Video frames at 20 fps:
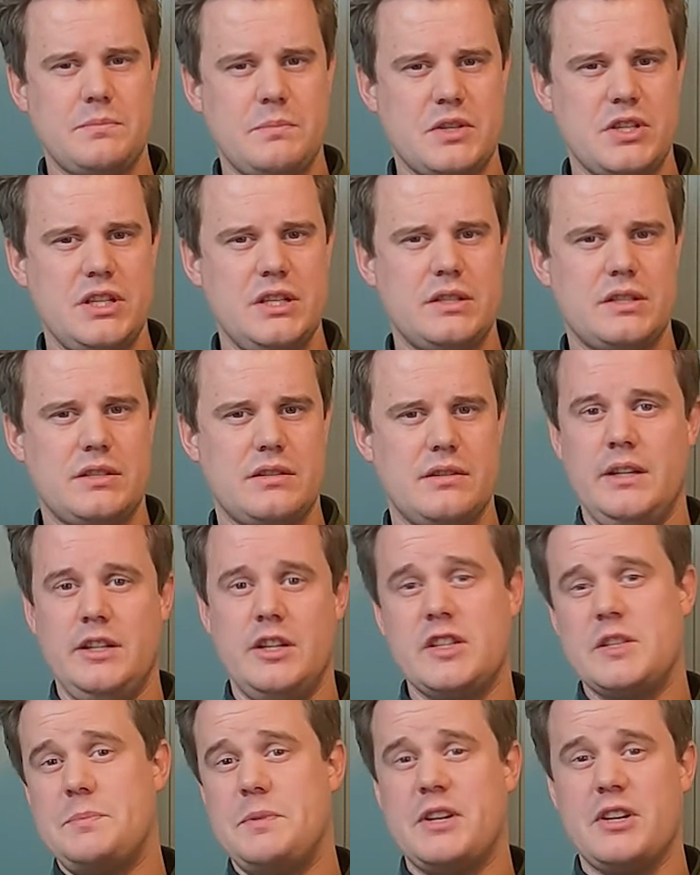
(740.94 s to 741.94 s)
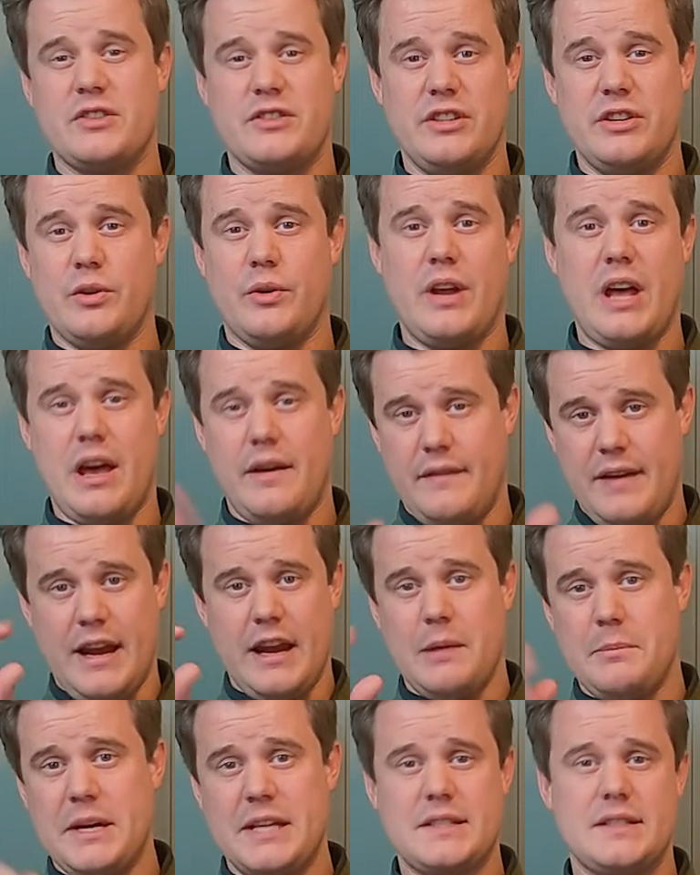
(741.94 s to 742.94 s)
machines just because you don't have
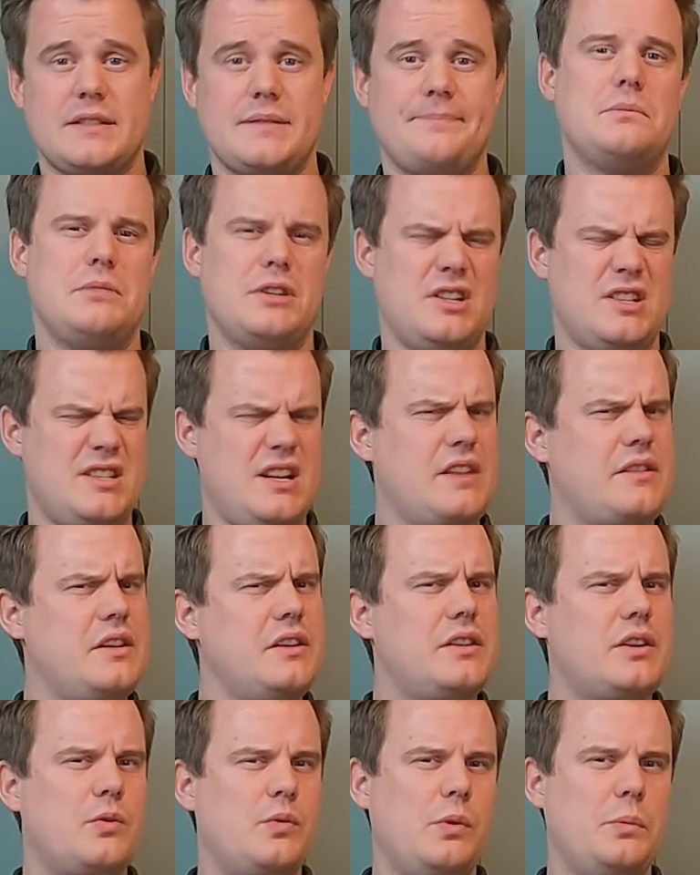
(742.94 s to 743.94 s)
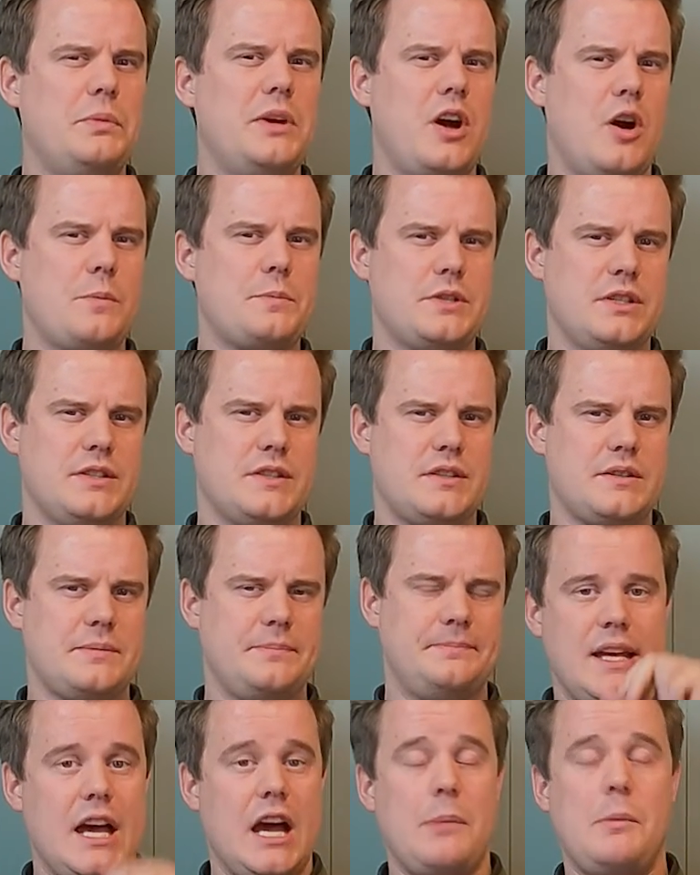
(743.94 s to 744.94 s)
AMS, because I think there will be options.
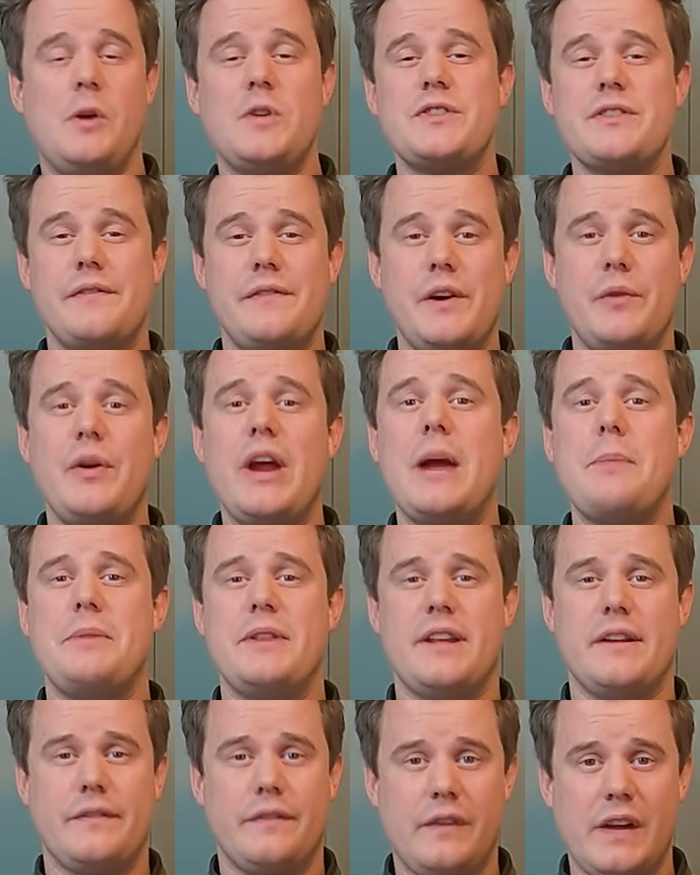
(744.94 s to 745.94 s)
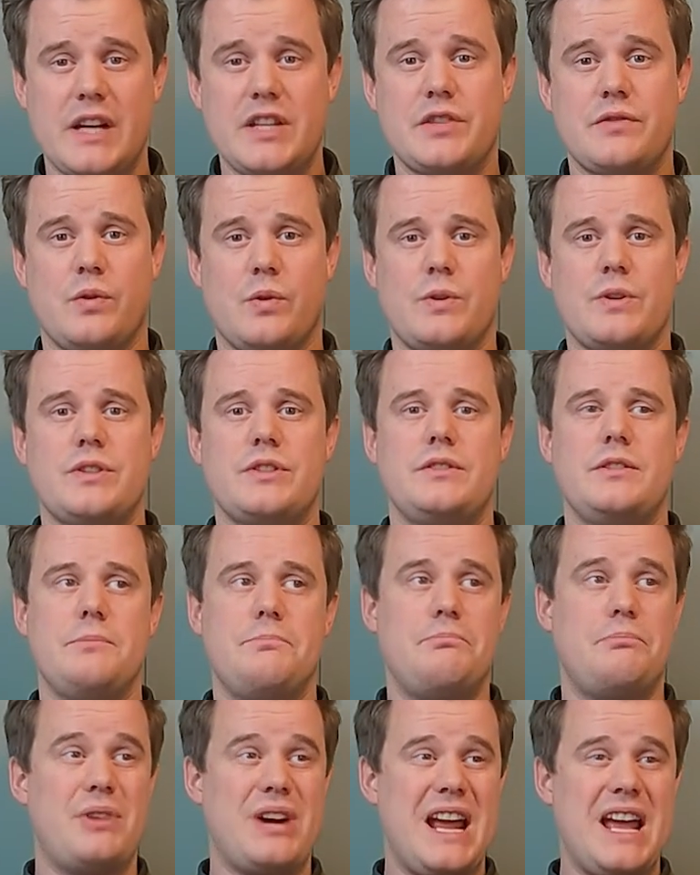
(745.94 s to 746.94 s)
I'm also very happy that Flashforge, the
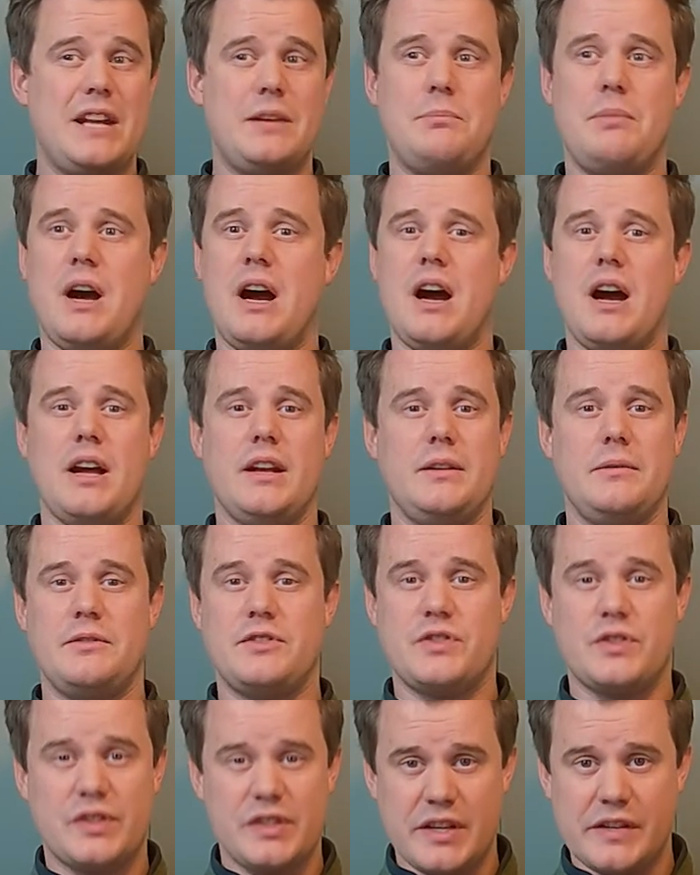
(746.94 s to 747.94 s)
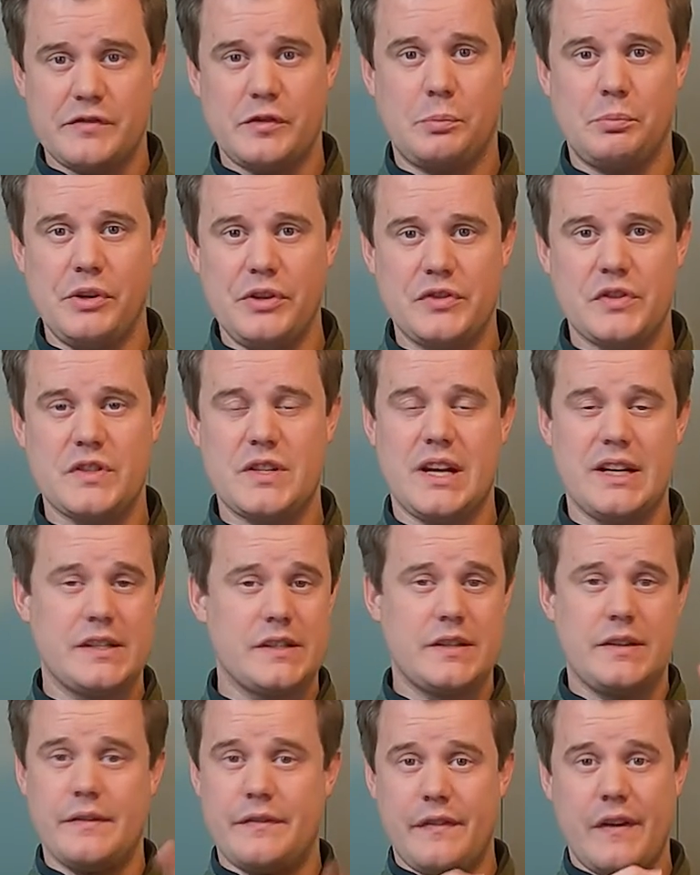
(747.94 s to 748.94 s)
brand behind successful printers like
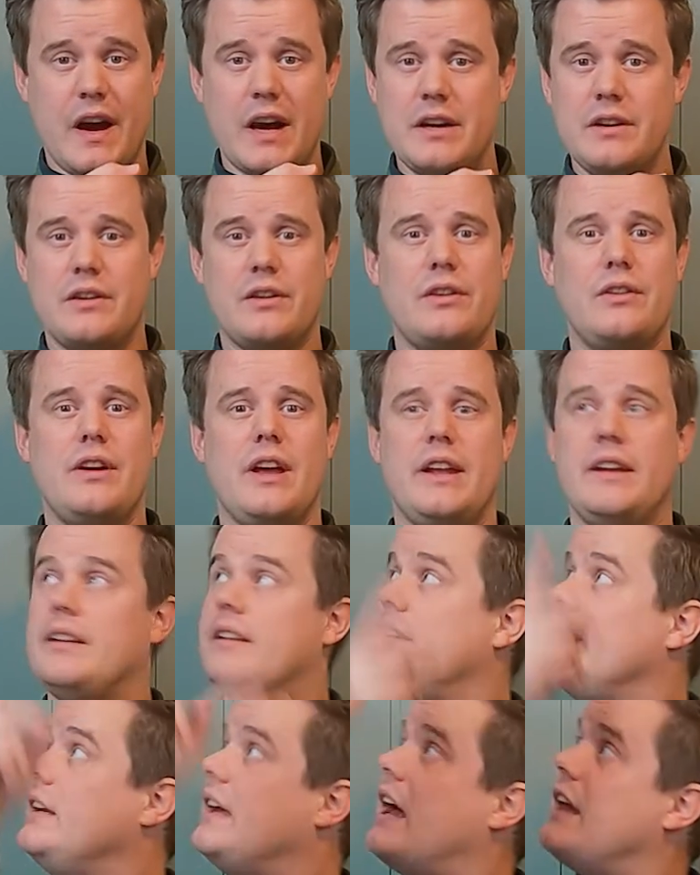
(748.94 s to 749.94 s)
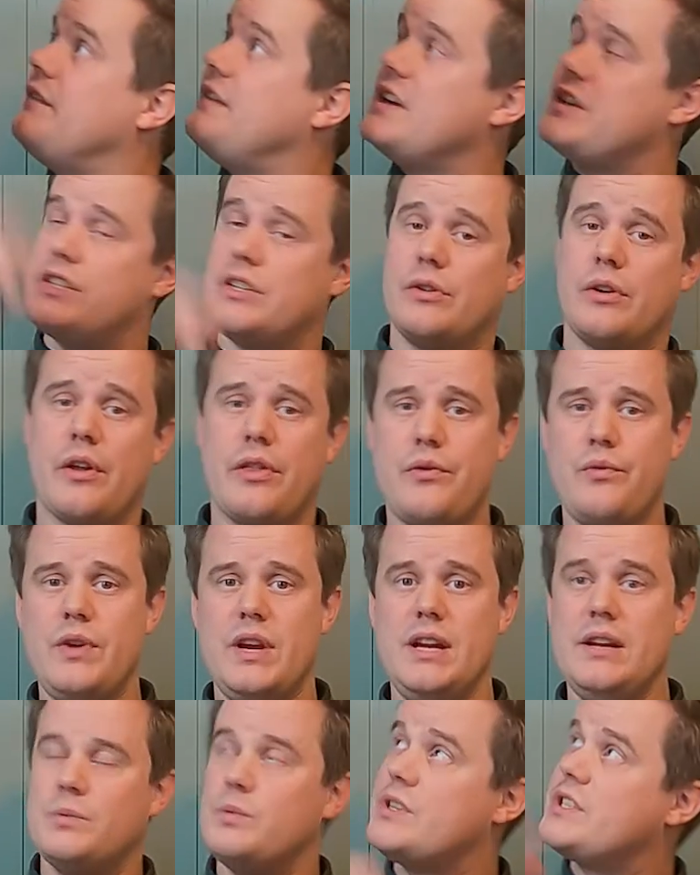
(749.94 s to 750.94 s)
the Finder and the Adventurer
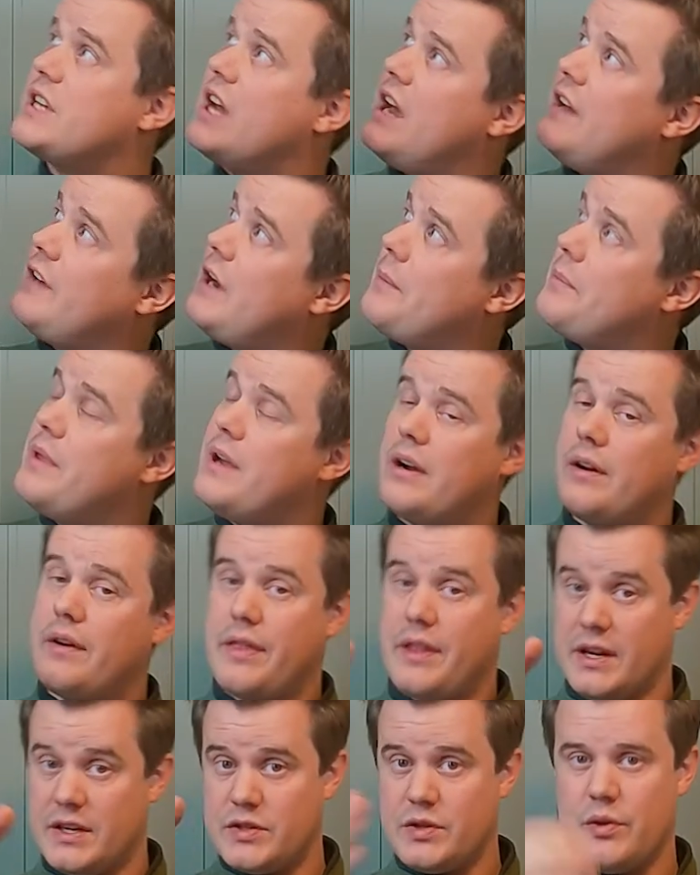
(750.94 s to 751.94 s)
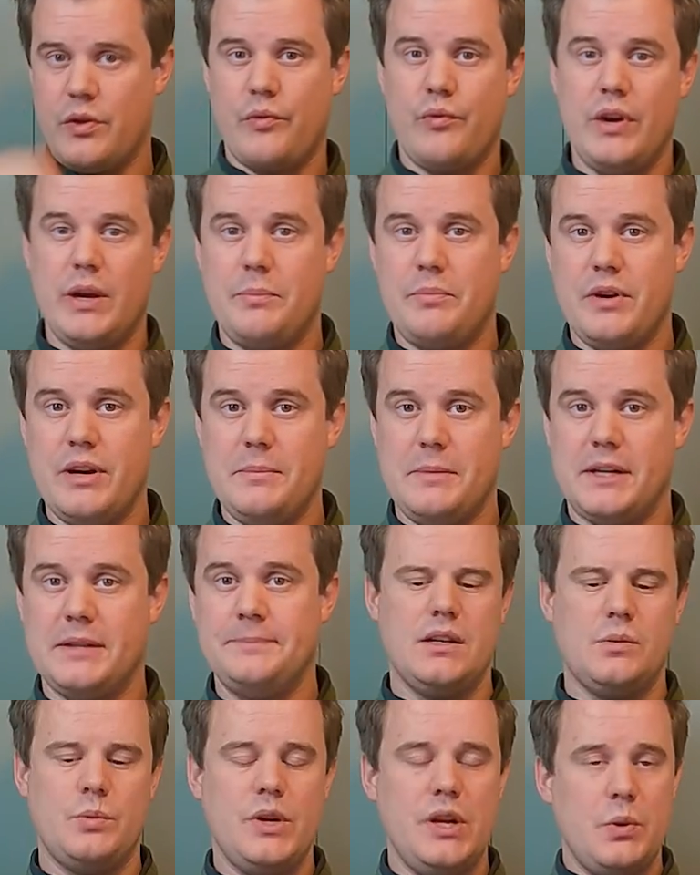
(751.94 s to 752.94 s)
3, which I have up there thanks to 3D Prima,
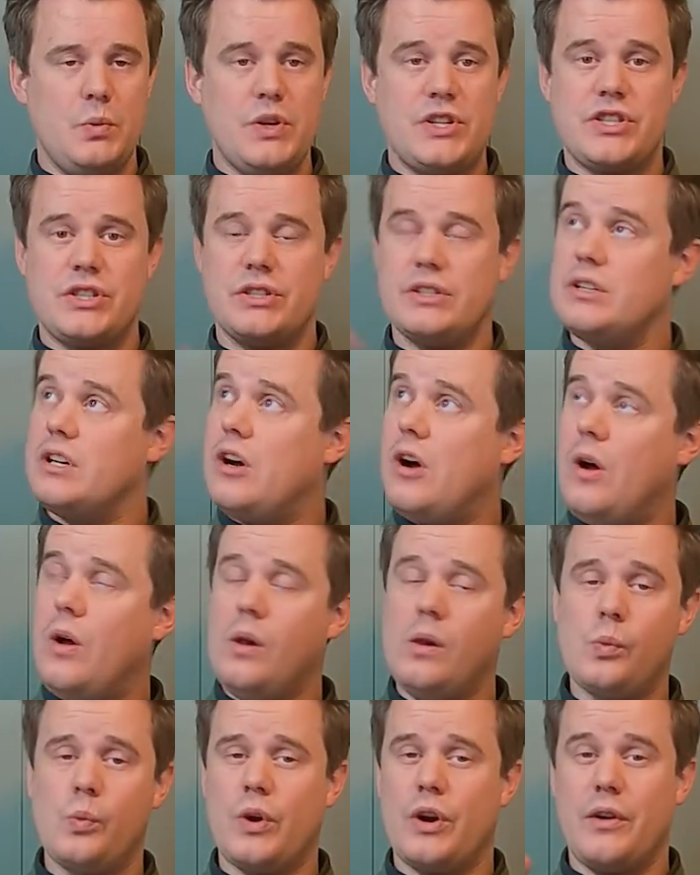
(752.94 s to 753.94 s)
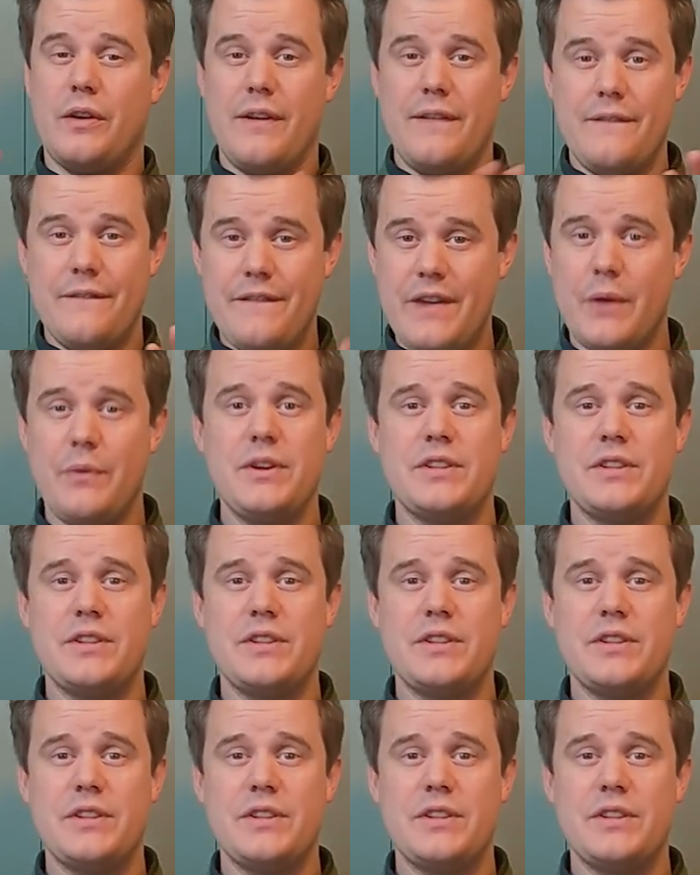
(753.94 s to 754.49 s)
which all were very